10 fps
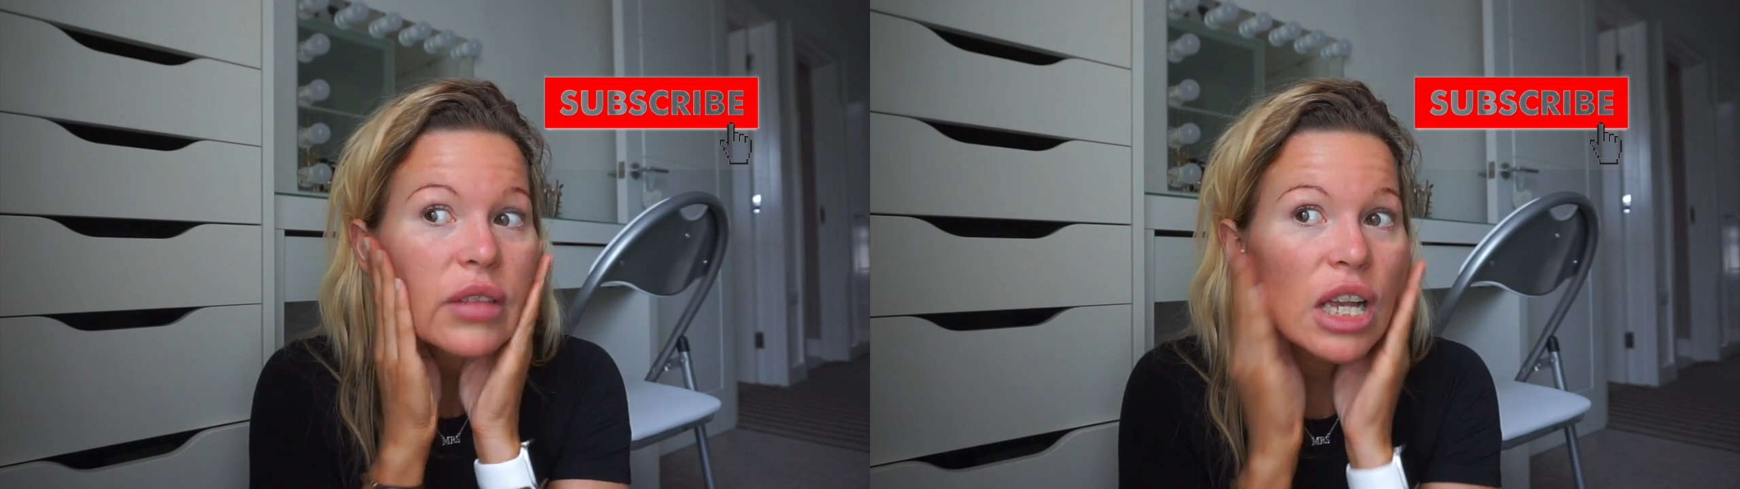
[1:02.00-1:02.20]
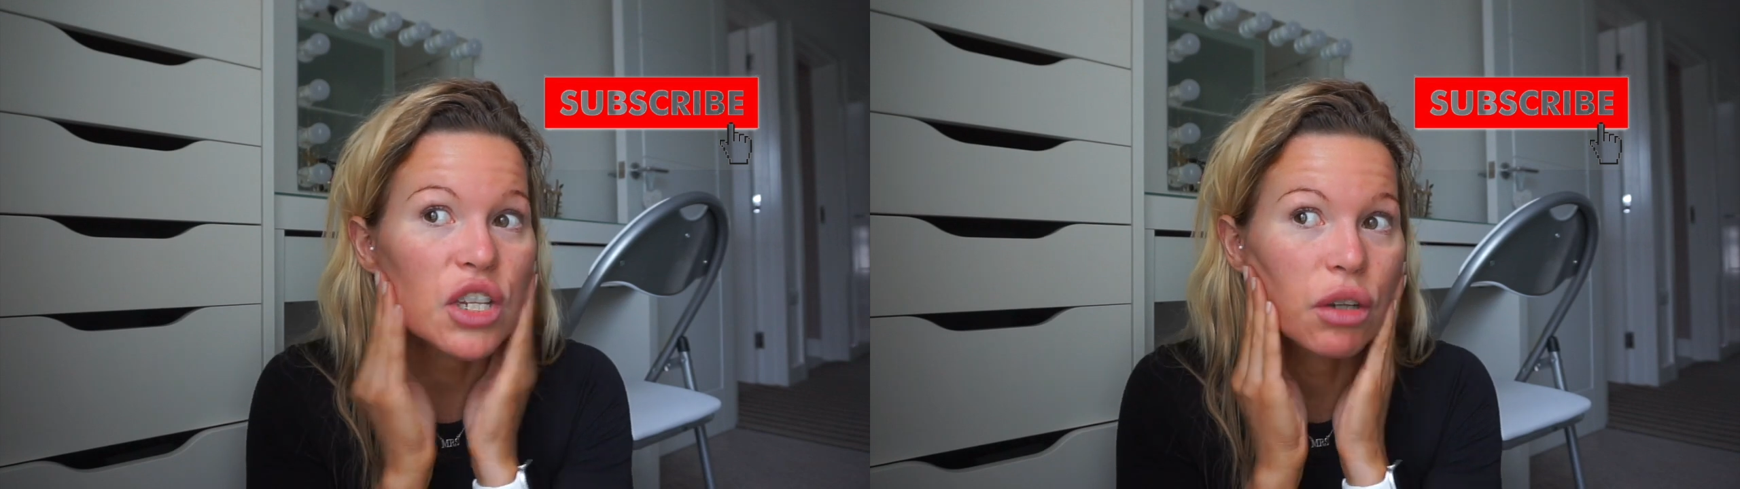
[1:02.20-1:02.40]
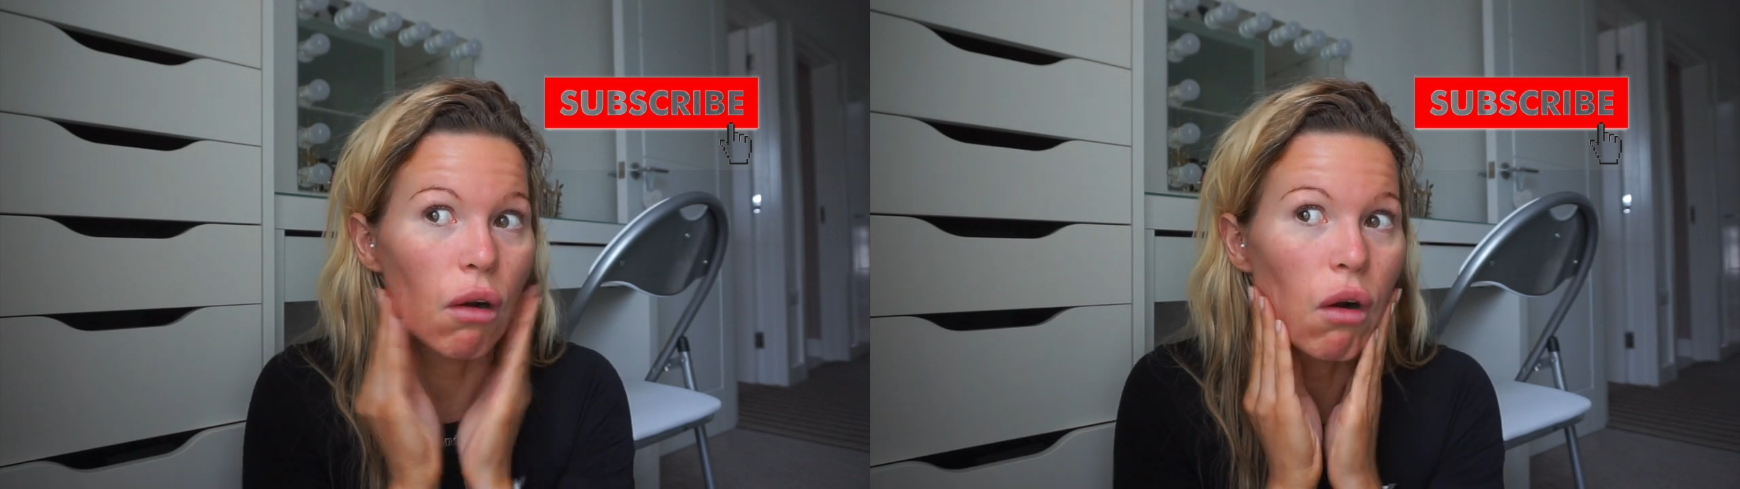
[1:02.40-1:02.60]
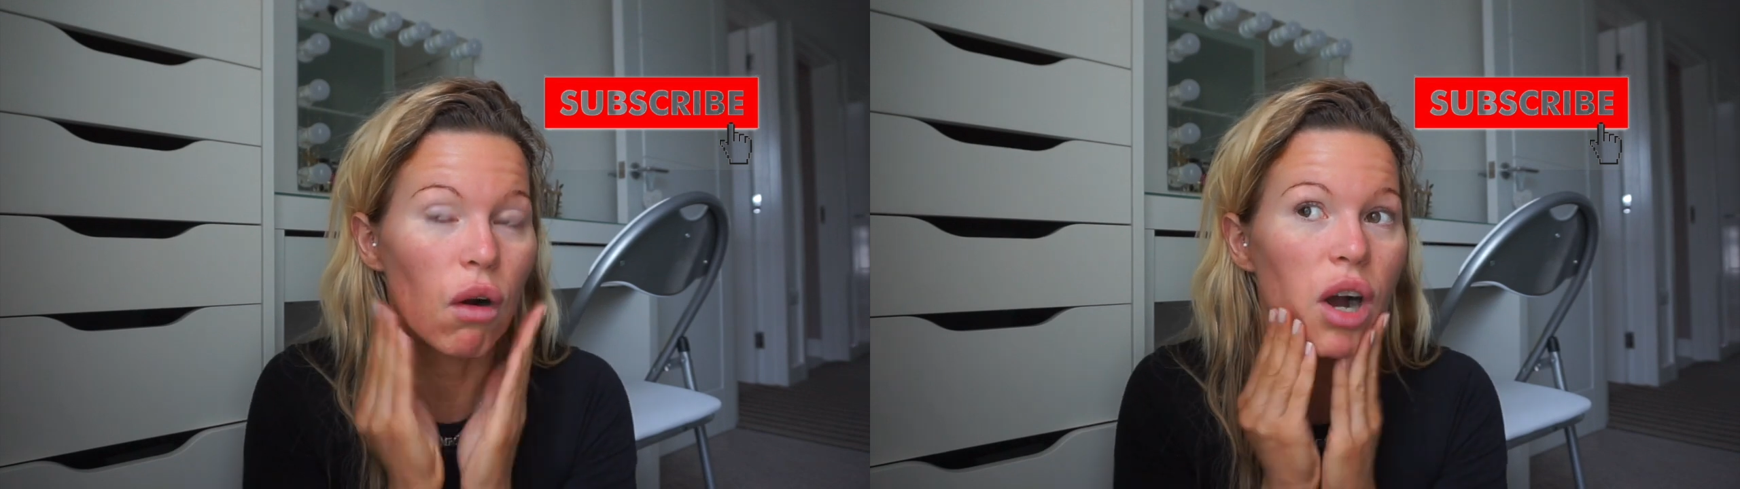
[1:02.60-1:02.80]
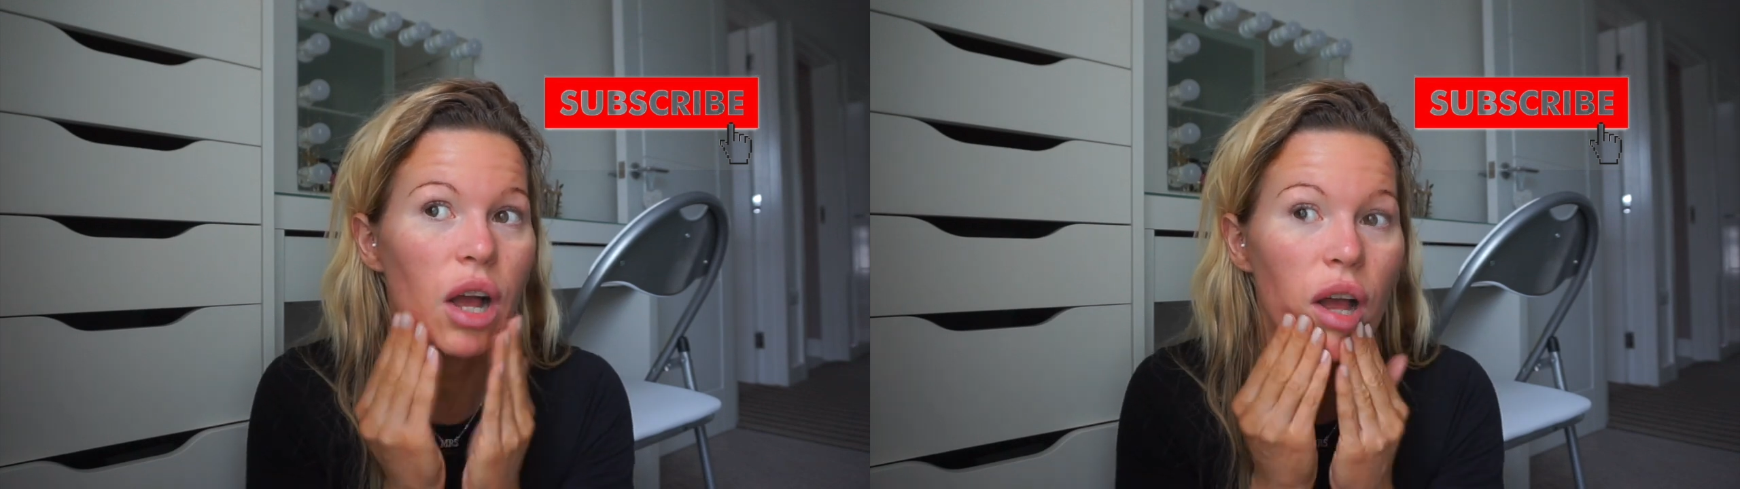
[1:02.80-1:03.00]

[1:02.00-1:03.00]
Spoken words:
So